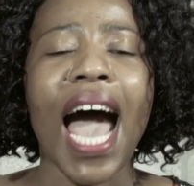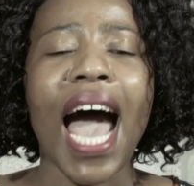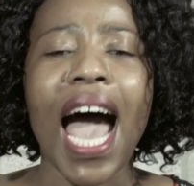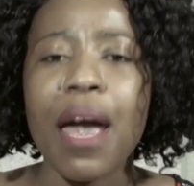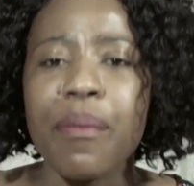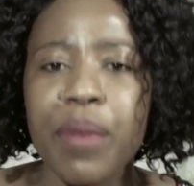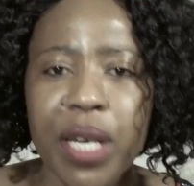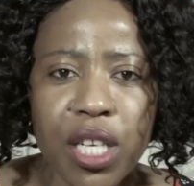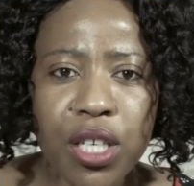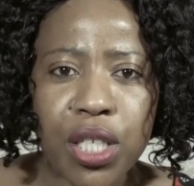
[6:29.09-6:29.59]

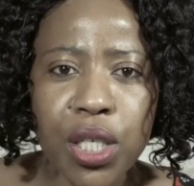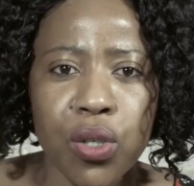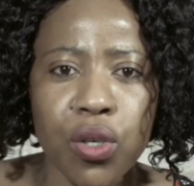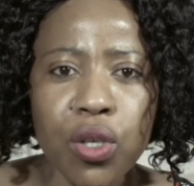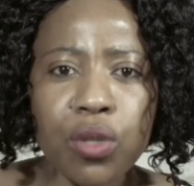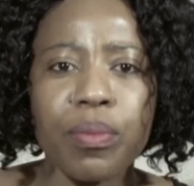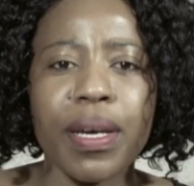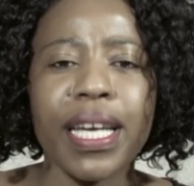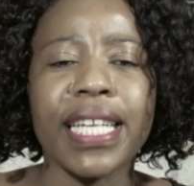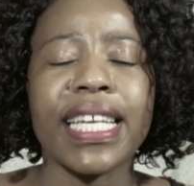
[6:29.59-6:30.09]
I'm in
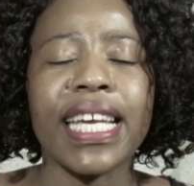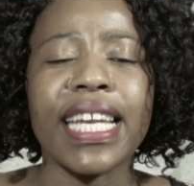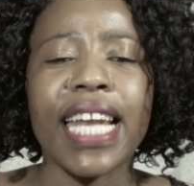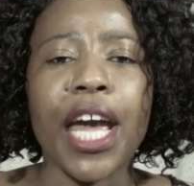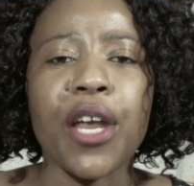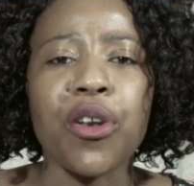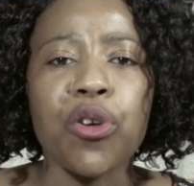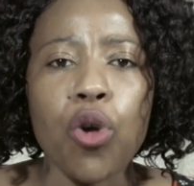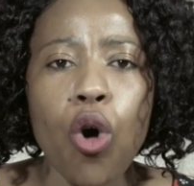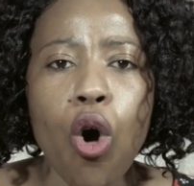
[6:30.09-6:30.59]
recruitment and
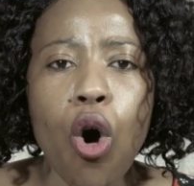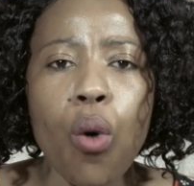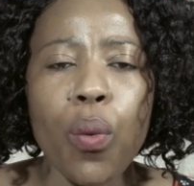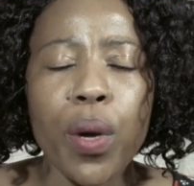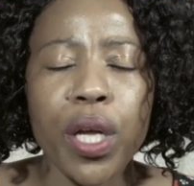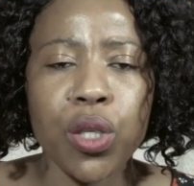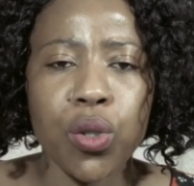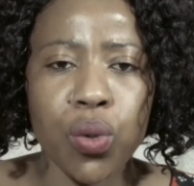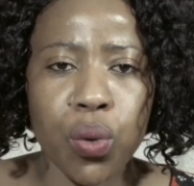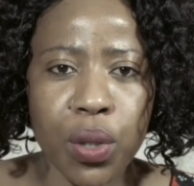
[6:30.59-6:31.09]
I know
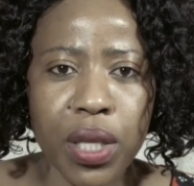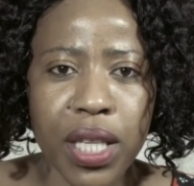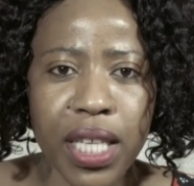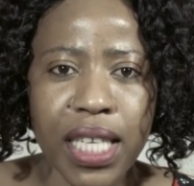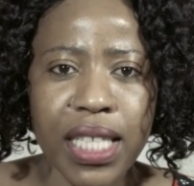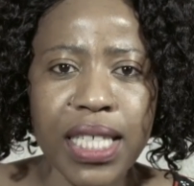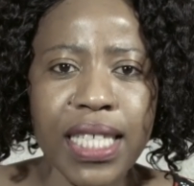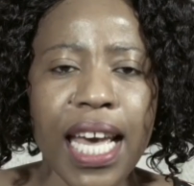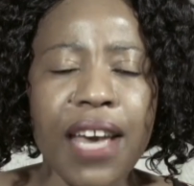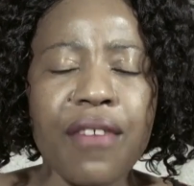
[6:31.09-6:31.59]
we do
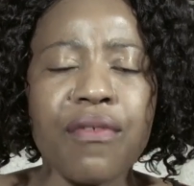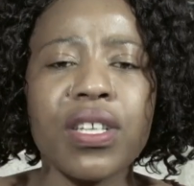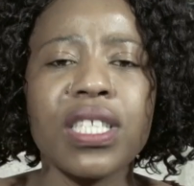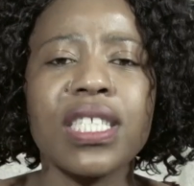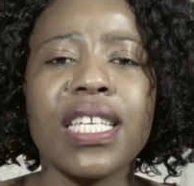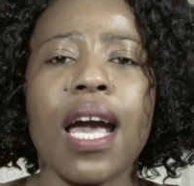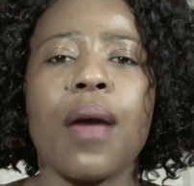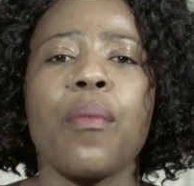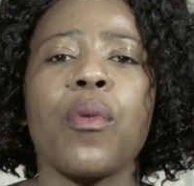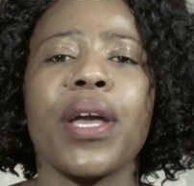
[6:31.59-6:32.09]
this every
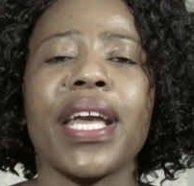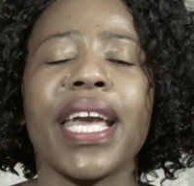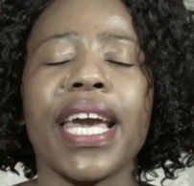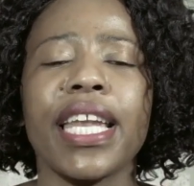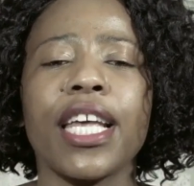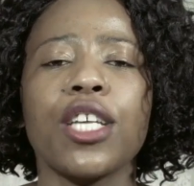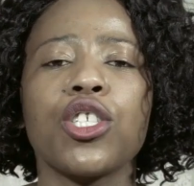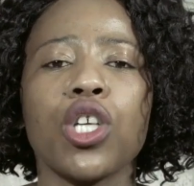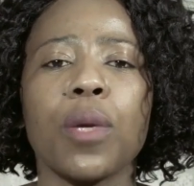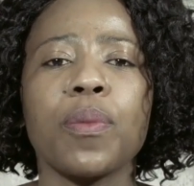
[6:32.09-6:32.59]
time we
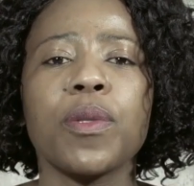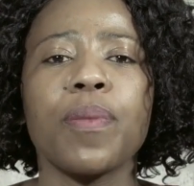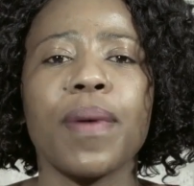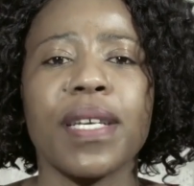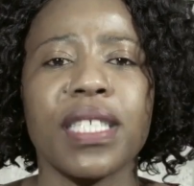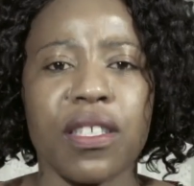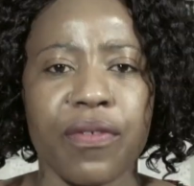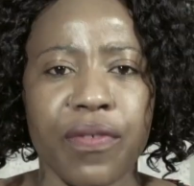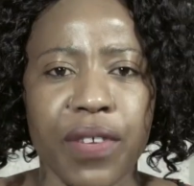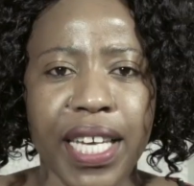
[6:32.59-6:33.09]
get a job
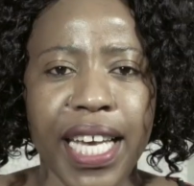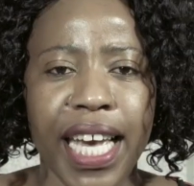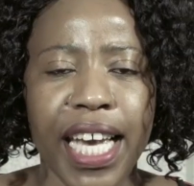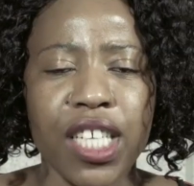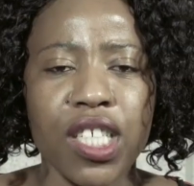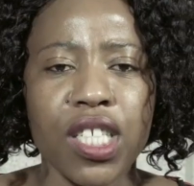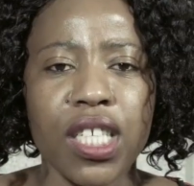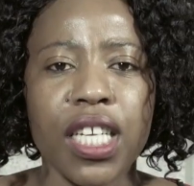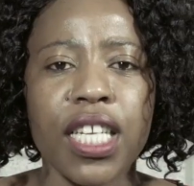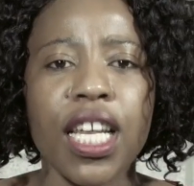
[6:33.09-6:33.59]

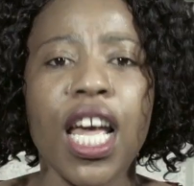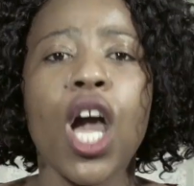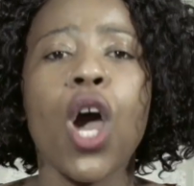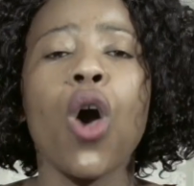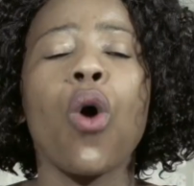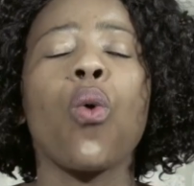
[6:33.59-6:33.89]
specification,